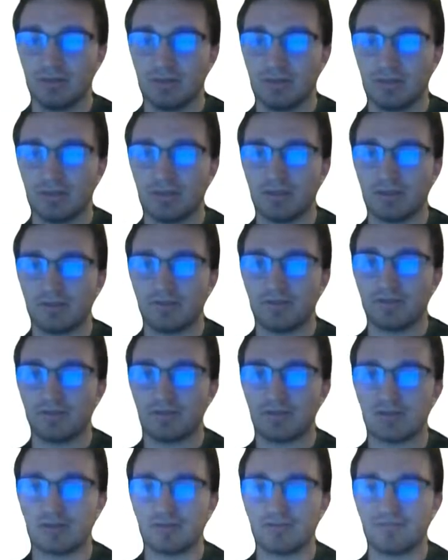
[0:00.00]
This is
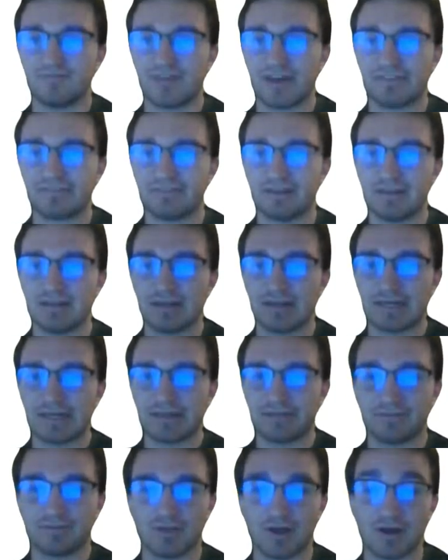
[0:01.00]
in
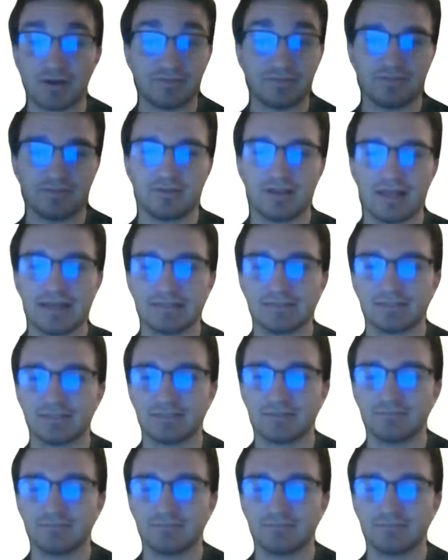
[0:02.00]
Fastai's losses class.